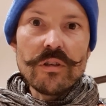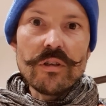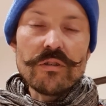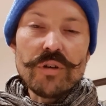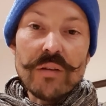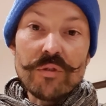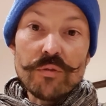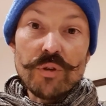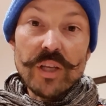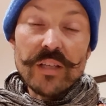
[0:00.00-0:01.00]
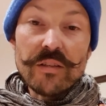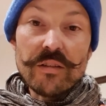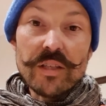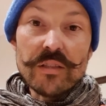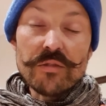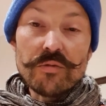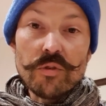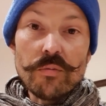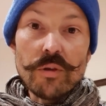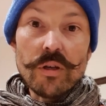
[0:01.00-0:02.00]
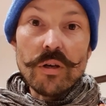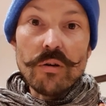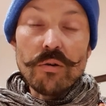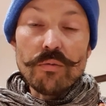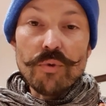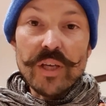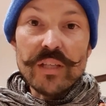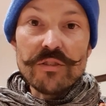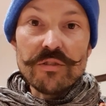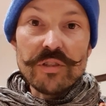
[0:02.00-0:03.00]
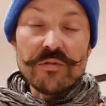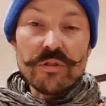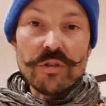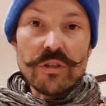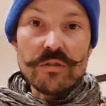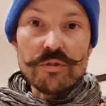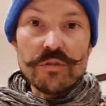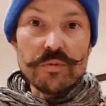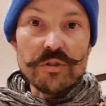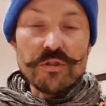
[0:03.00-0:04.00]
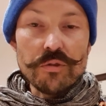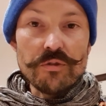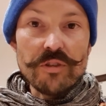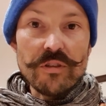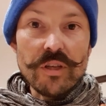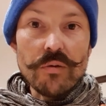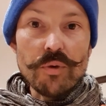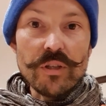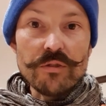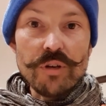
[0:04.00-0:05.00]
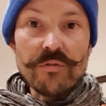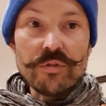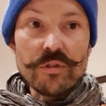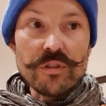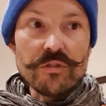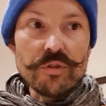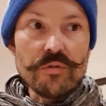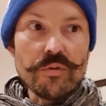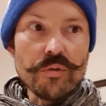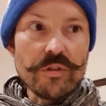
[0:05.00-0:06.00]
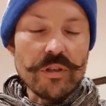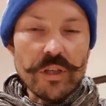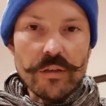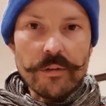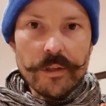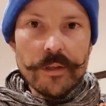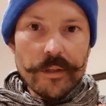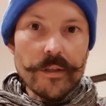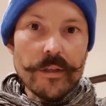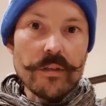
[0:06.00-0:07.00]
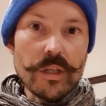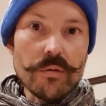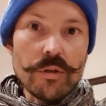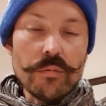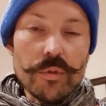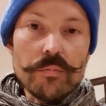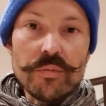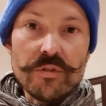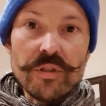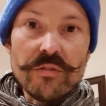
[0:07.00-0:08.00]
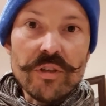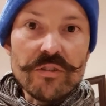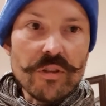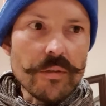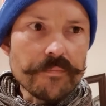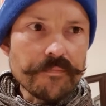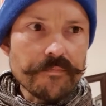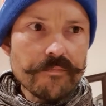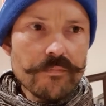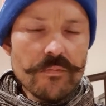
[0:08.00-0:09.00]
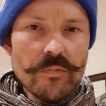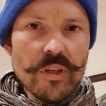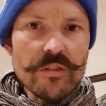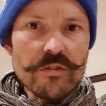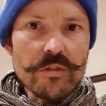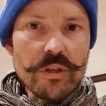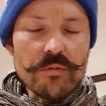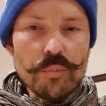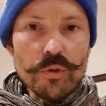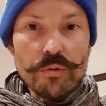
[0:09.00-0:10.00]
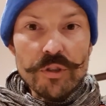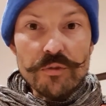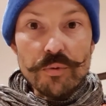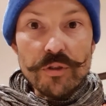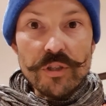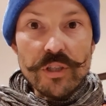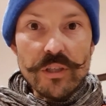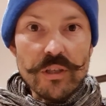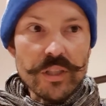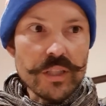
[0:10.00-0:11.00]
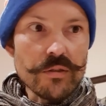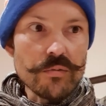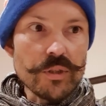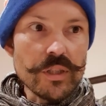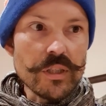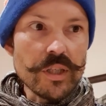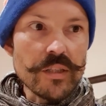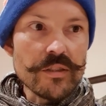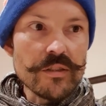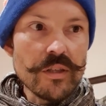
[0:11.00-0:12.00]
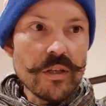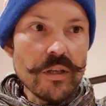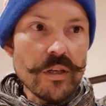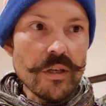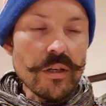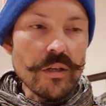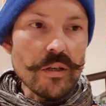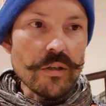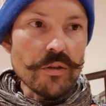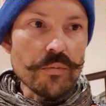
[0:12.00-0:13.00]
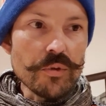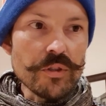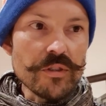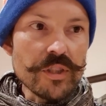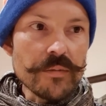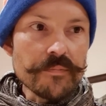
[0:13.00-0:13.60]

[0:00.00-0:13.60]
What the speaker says: travel-related things from a whole range of different countries, which shows that they are well-traveled and so forth. And then they will then be perceived as a more trustworthy and a leader within that community.